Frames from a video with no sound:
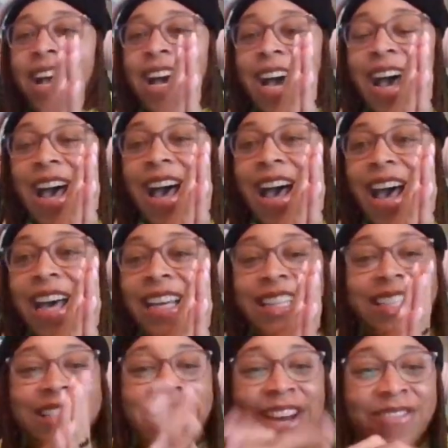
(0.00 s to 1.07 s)

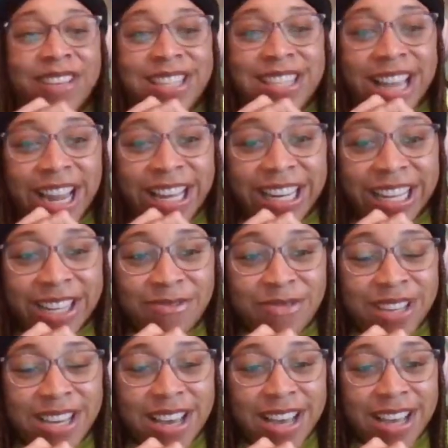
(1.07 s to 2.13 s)
I'm excited
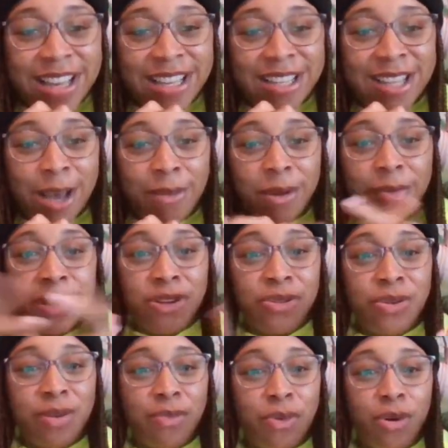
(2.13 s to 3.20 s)
because I'm going to be
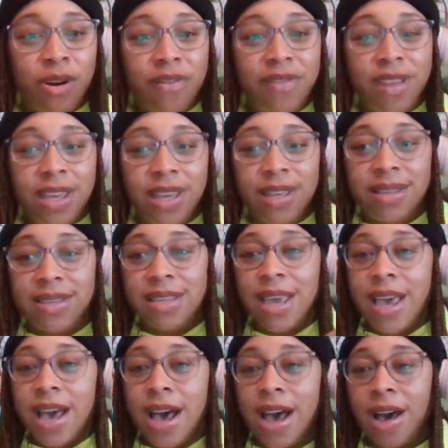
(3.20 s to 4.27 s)
doing more of these
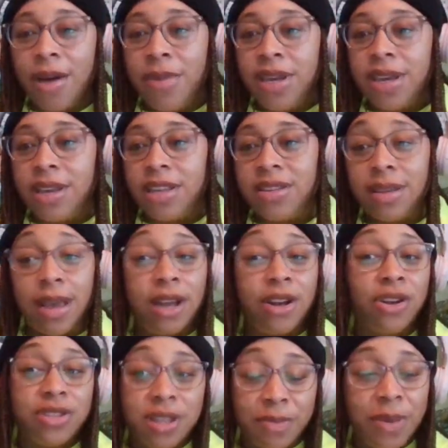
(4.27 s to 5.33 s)
because I
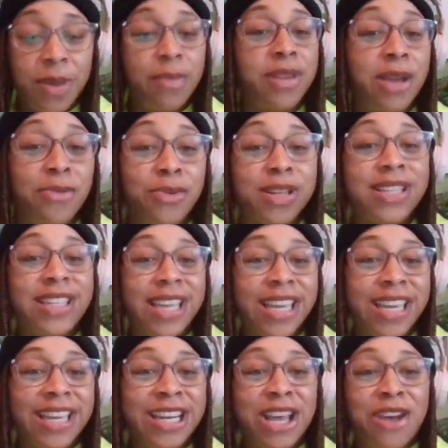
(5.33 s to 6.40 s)
know some people, they want to see
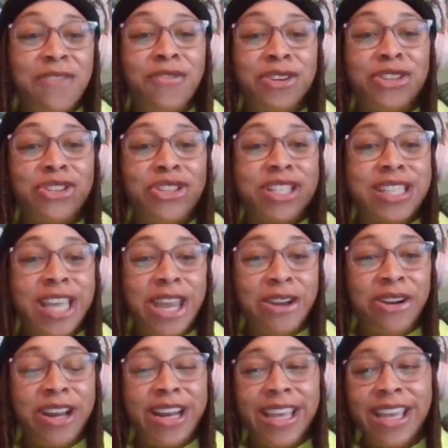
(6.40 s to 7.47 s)
it versus just
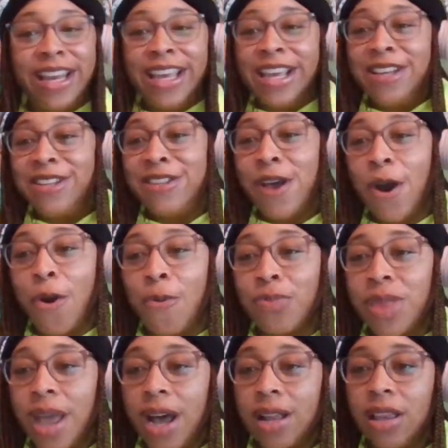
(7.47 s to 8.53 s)
hearing it. So
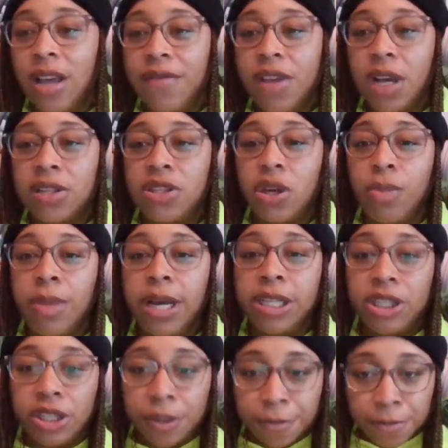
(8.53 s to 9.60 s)
I love y'all so
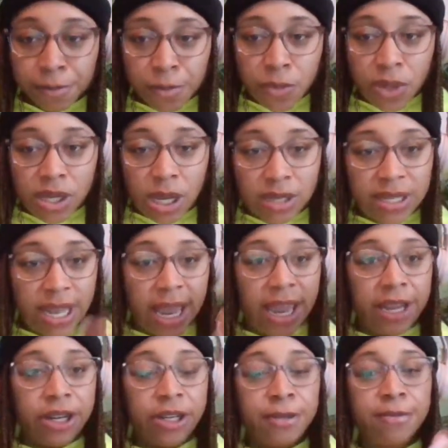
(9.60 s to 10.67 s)
much. Y'all stay
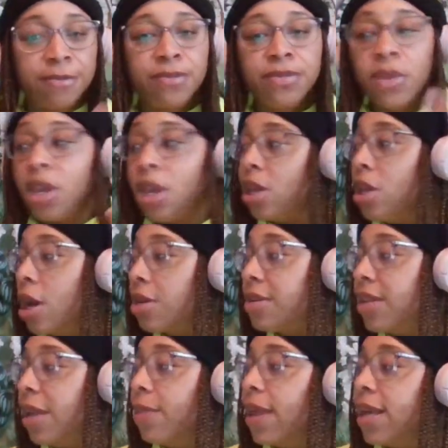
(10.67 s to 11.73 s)
anchored. Y'all
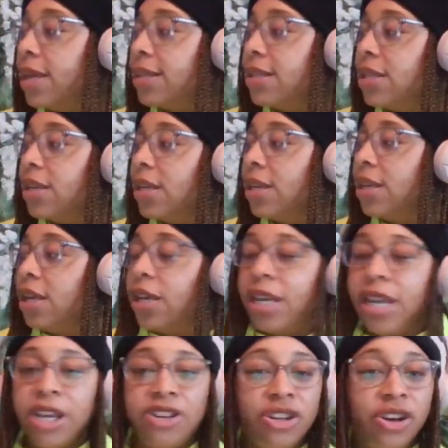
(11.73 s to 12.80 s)
stay blessed.
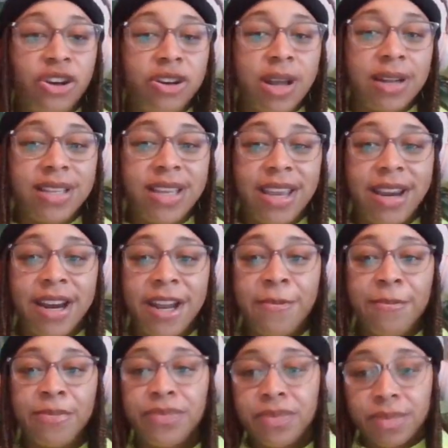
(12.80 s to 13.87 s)
It's your girl, Dr. Kerrie.
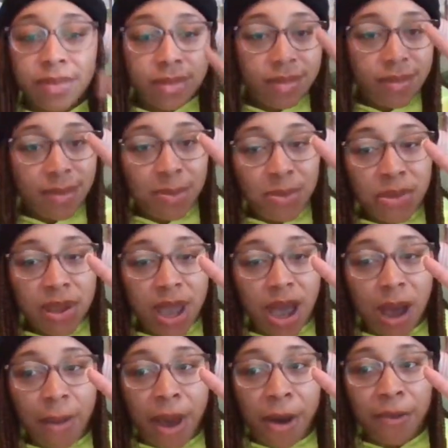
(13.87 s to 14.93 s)

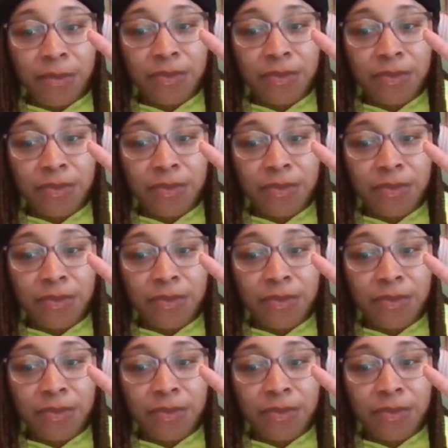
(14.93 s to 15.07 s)
I'm out.